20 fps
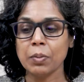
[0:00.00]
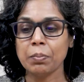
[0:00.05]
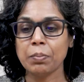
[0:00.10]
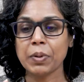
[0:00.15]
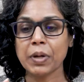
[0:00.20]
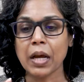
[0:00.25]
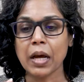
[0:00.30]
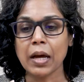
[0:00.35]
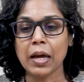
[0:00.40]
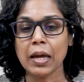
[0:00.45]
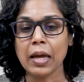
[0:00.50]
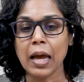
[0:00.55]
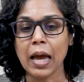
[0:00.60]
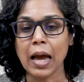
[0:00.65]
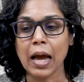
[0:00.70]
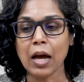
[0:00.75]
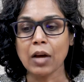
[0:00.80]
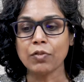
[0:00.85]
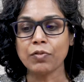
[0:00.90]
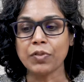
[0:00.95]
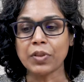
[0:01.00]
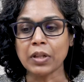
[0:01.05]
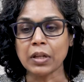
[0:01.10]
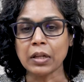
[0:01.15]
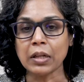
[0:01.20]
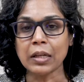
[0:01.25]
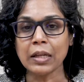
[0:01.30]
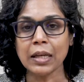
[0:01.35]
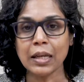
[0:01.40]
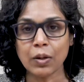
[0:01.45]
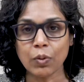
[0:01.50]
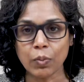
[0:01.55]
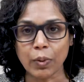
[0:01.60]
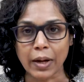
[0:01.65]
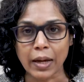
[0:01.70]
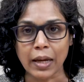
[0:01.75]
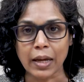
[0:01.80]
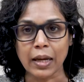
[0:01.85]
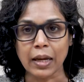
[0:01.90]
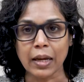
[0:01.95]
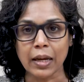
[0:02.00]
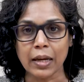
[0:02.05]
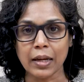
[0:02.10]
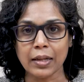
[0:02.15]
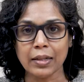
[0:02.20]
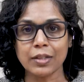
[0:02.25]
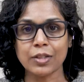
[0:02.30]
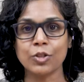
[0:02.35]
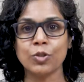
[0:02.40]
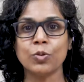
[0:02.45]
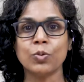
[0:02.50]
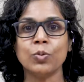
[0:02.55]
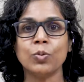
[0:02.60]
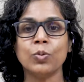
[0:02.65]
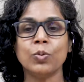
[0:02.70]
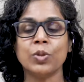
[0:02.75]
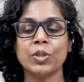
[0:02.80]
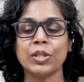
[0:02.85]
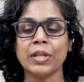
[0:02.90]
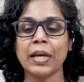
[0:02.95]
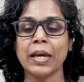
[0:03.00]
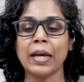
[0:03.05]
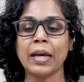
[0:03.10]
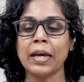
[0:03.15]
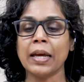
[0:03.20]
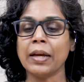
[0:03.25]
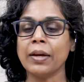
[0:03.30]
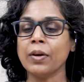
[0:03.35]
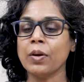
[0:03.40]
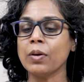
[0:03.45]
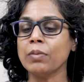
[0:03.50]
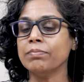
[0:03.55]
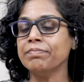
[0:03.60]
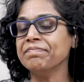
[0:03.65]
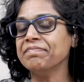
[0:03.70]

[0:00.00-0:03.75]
But I have the leeway to say